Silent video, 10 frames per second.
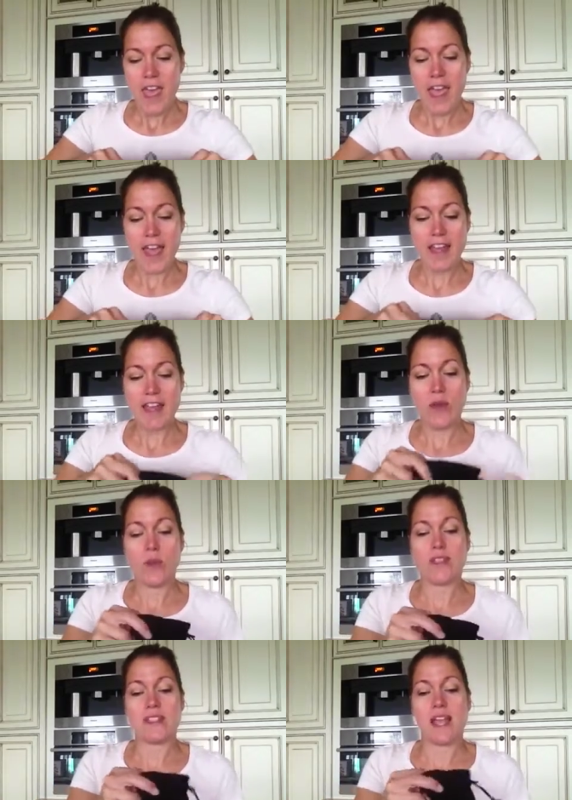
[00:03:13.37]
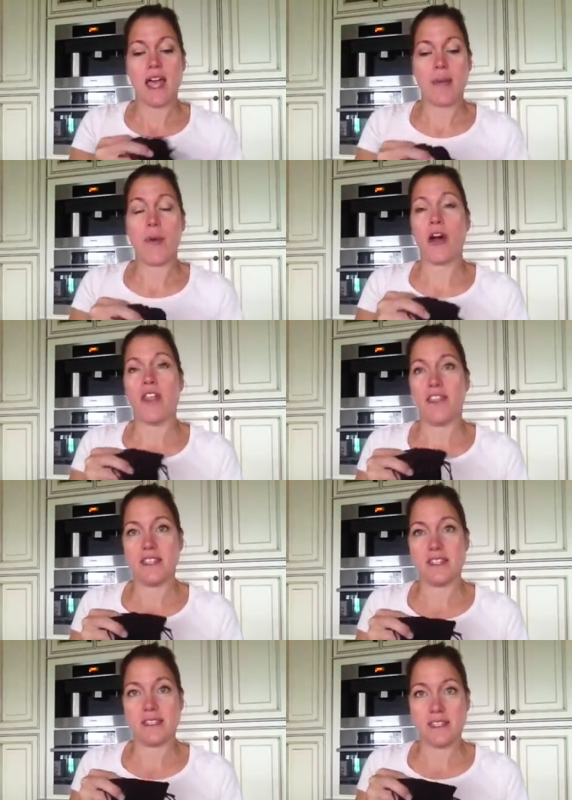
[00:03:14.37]
And it was like part of
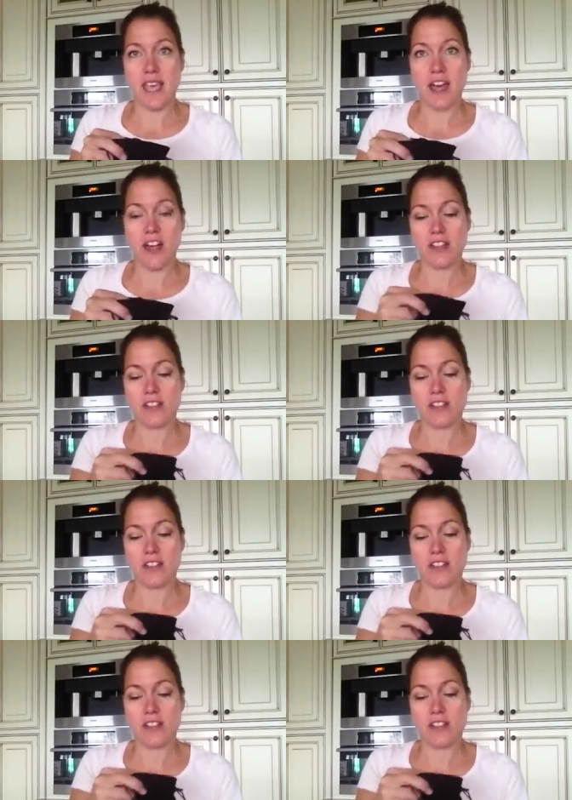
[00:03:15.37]
this sale.